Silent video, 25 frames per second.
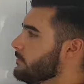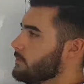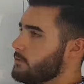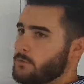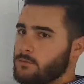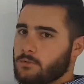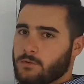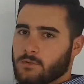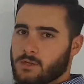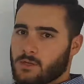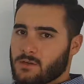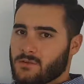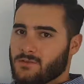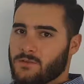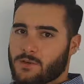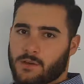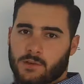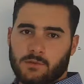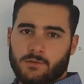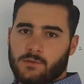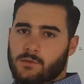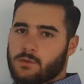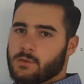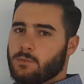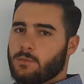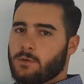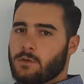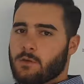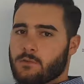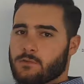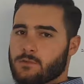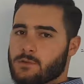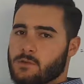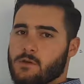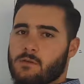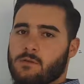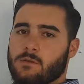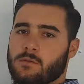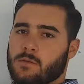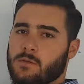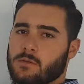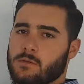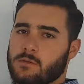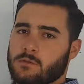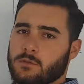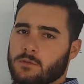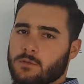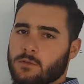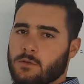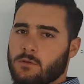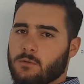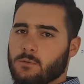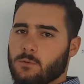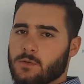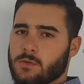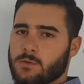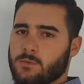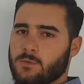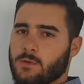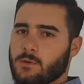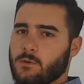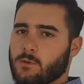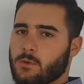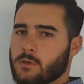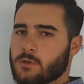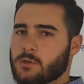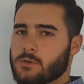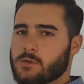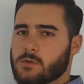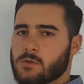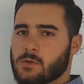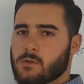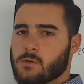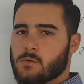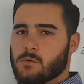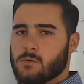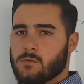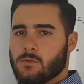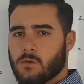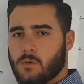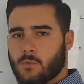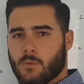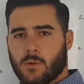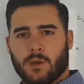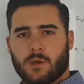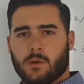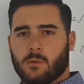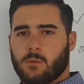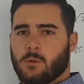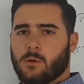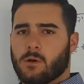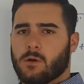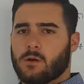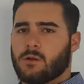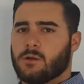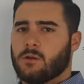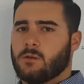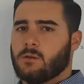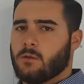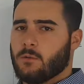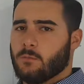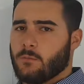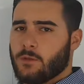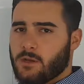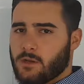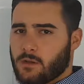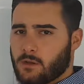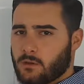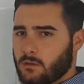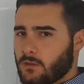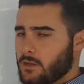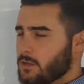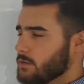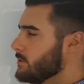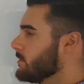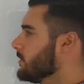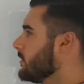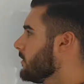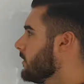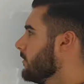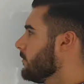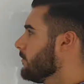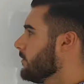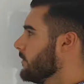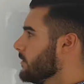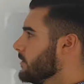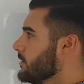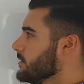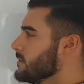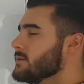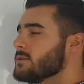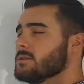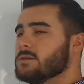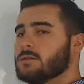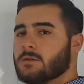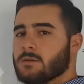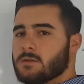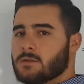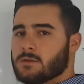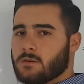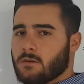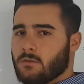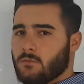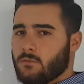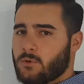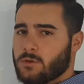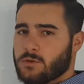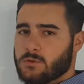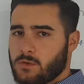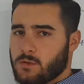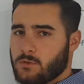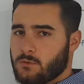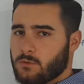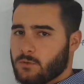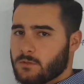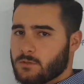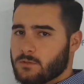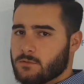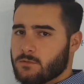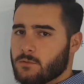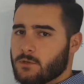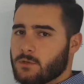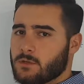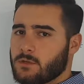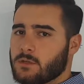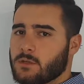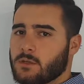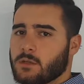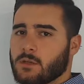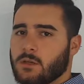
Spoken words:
If you take 5 to the power 0, this will always be 1. So no matter what, no matter how large the number is, it's always equal to 1.